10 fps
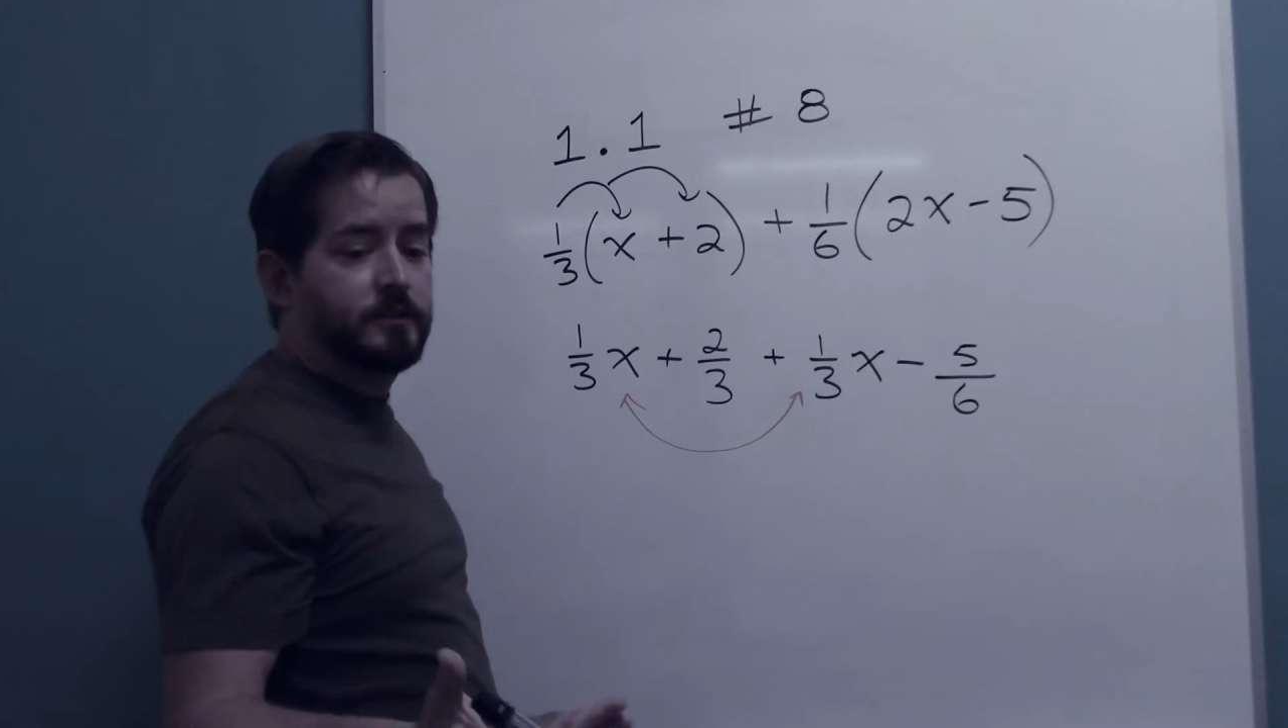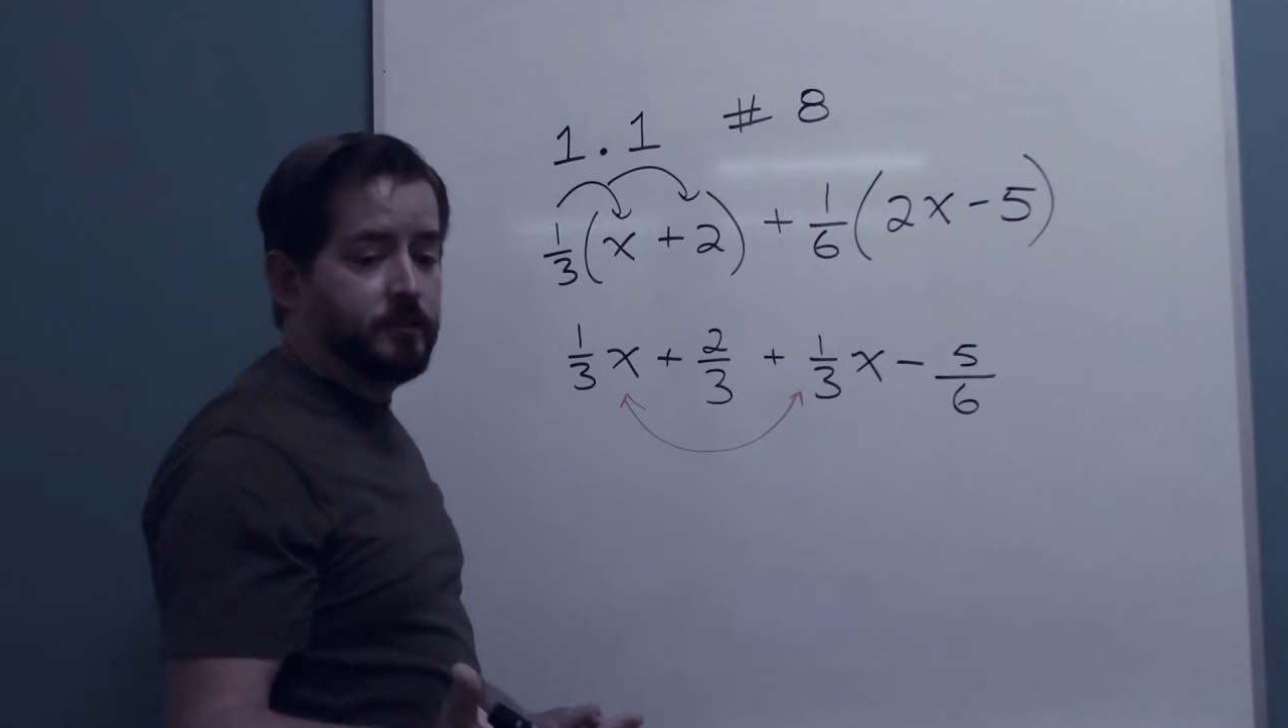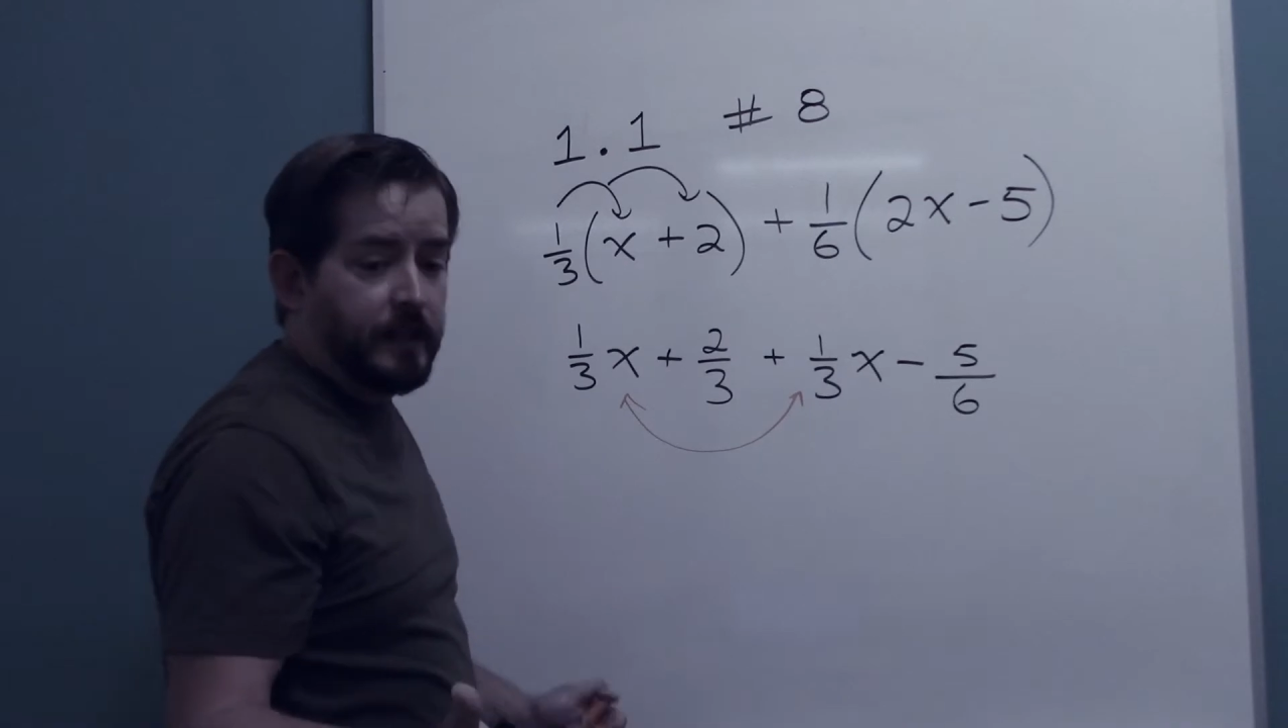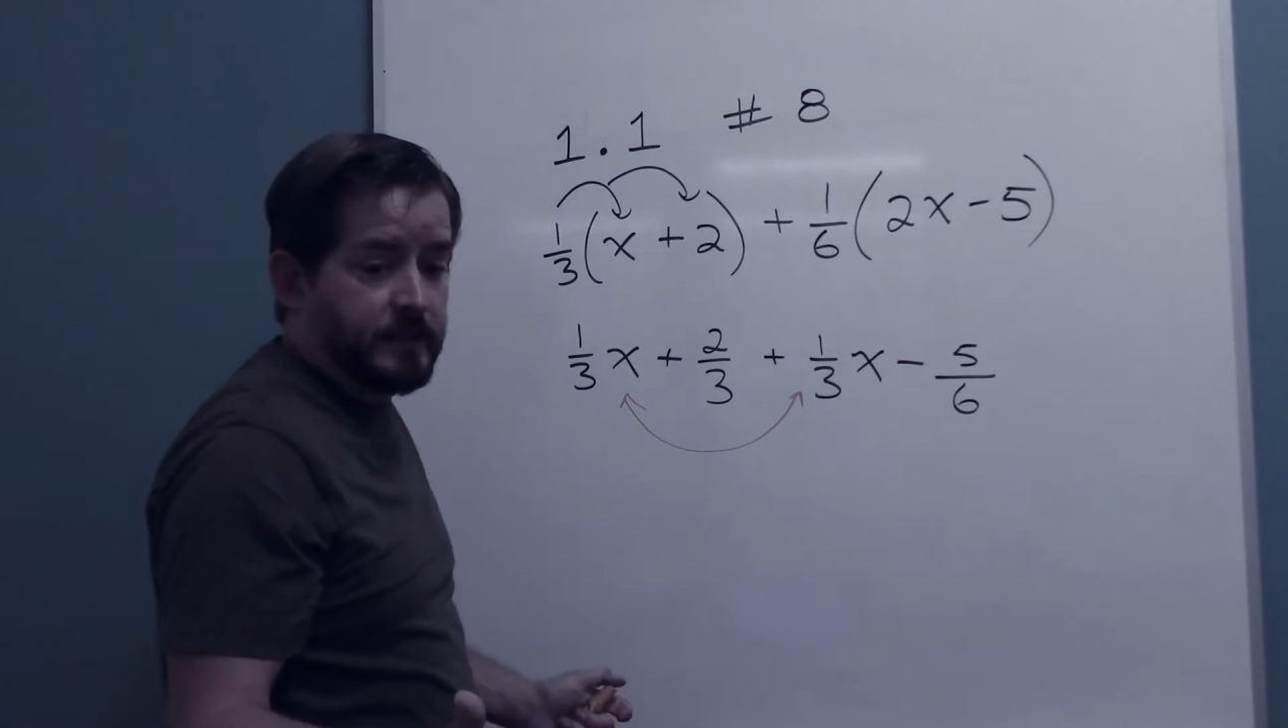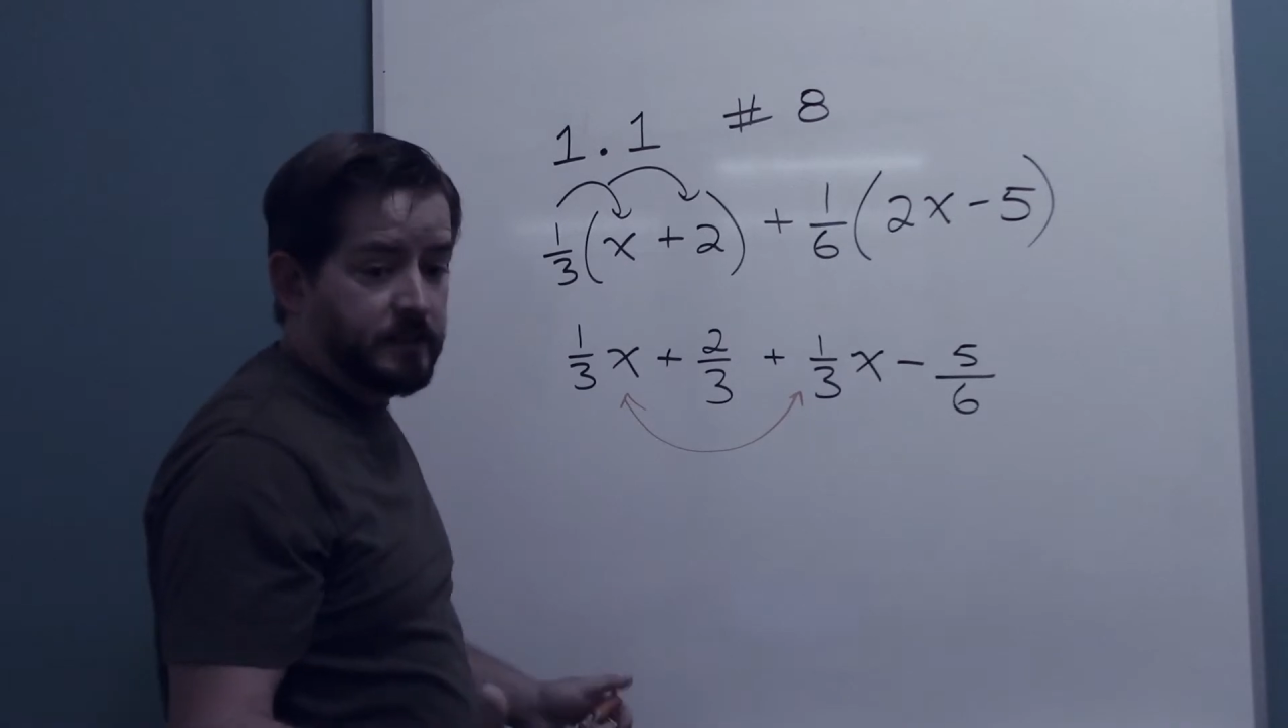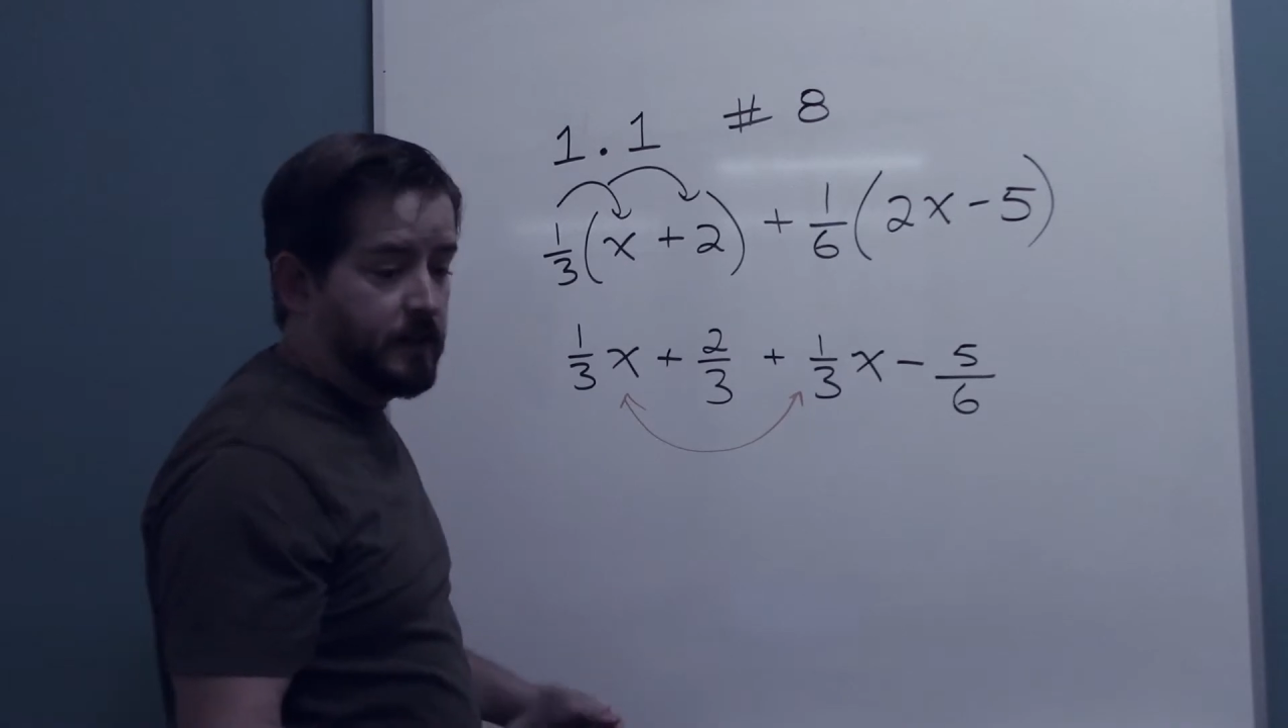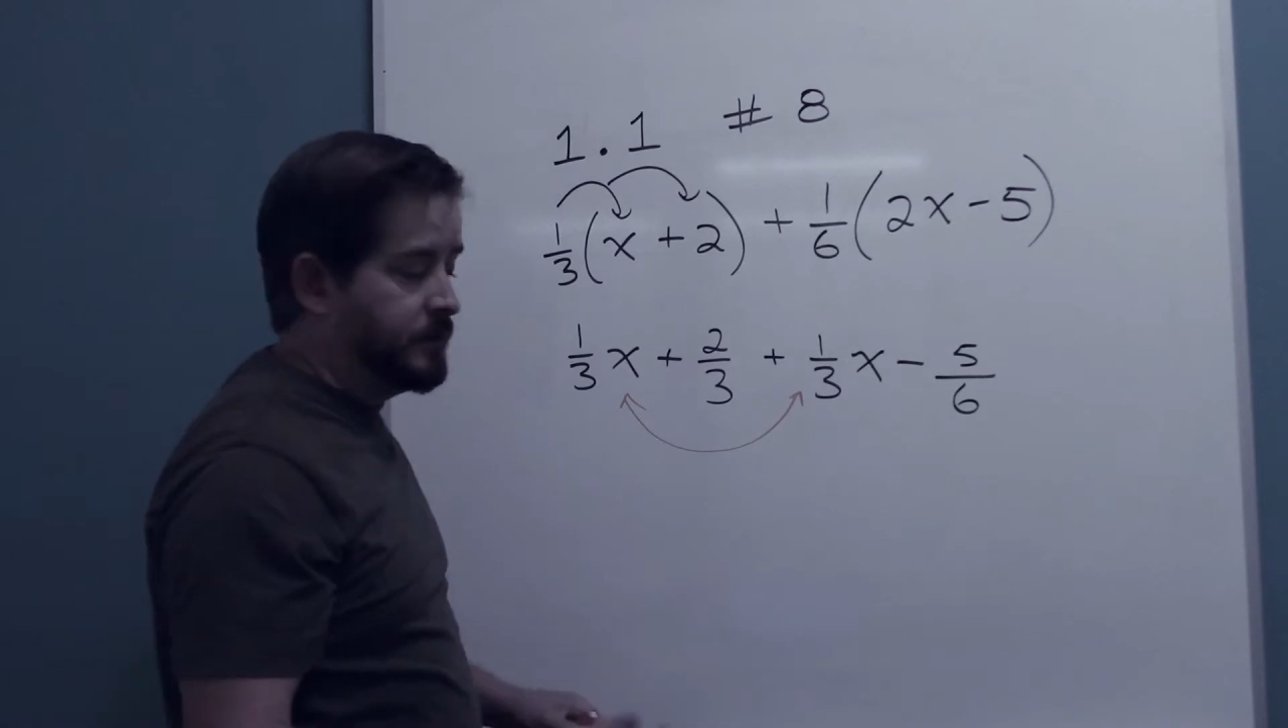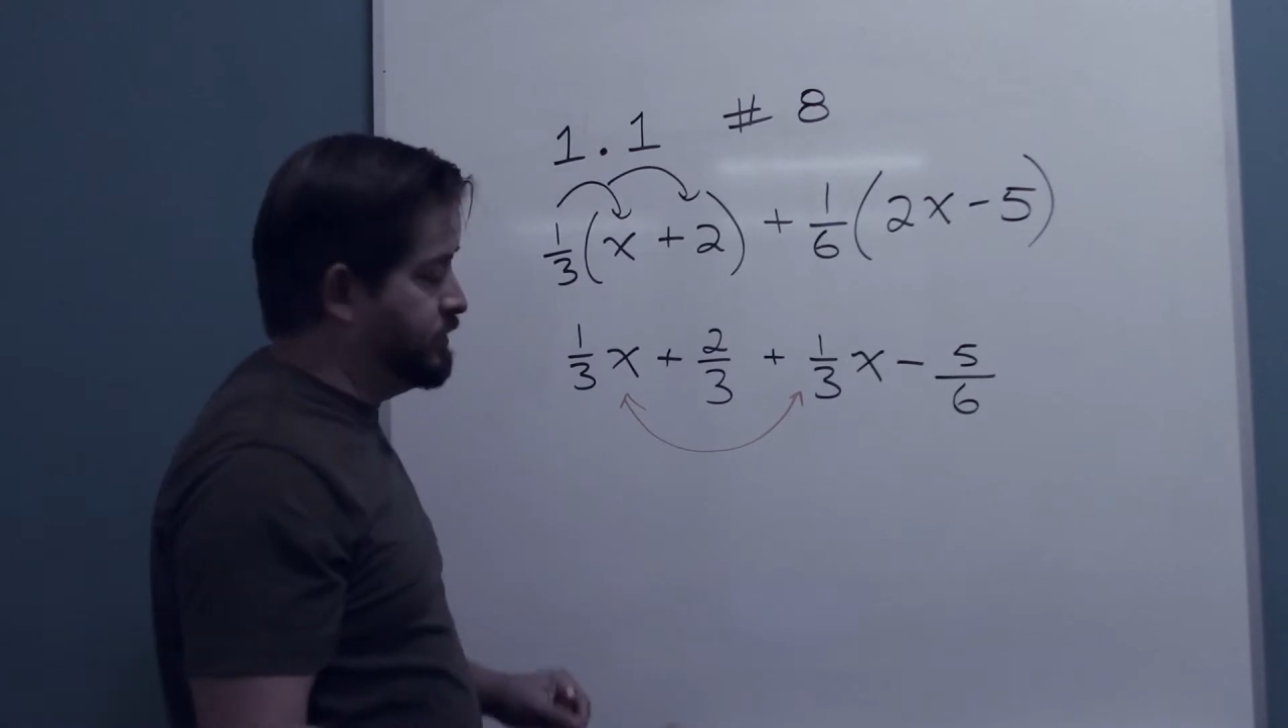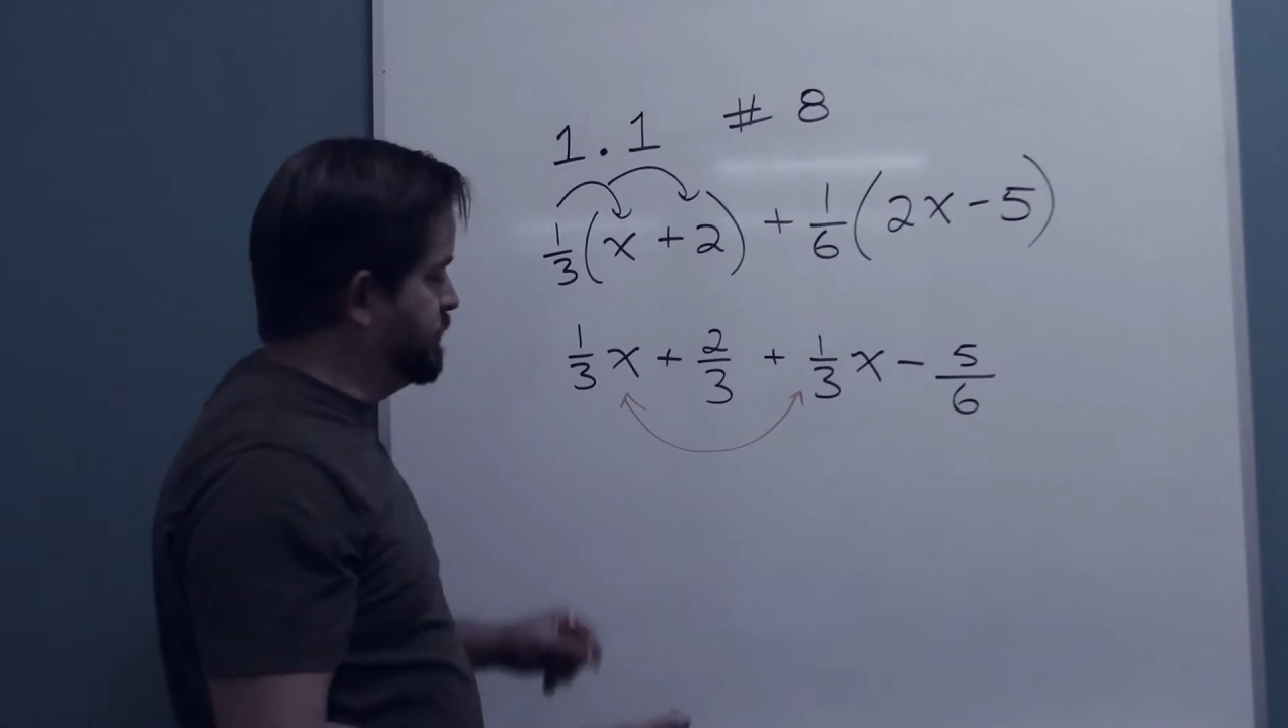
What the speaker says: so that's not